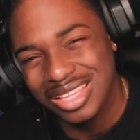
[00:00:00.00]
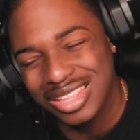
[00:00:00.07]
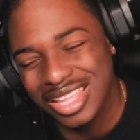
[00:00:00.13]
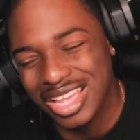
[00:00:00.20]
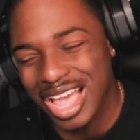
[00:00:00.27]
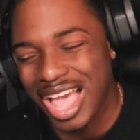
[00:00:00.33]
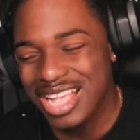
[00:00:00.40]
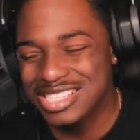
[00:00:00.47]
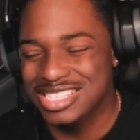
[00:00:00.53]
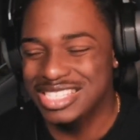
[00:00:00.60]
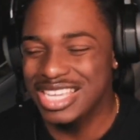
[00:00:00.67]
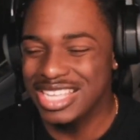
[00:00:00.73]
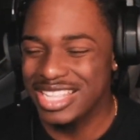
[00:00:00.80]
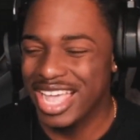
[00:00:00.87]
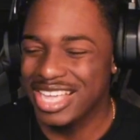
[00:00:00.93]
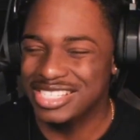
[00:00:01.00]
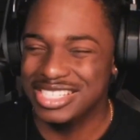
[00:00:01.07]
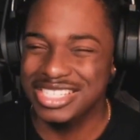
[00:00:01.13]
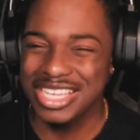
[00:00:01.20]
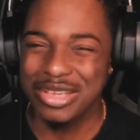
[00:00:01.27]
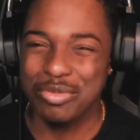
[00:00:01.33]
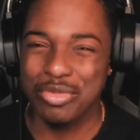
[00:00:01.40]
Nigga, I seen that
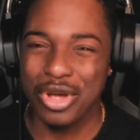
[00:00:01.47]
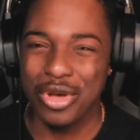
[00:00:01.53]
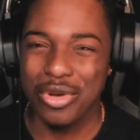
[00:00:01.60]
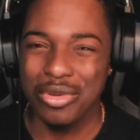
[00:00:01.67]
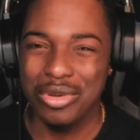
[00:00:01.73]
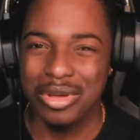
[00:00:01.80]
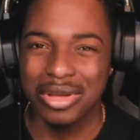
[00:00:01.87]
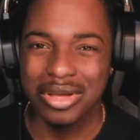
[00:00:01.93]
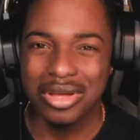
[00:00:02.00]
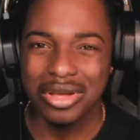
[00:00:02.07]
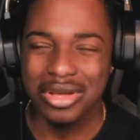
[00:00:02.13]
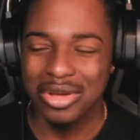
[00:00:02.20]
shit, bro.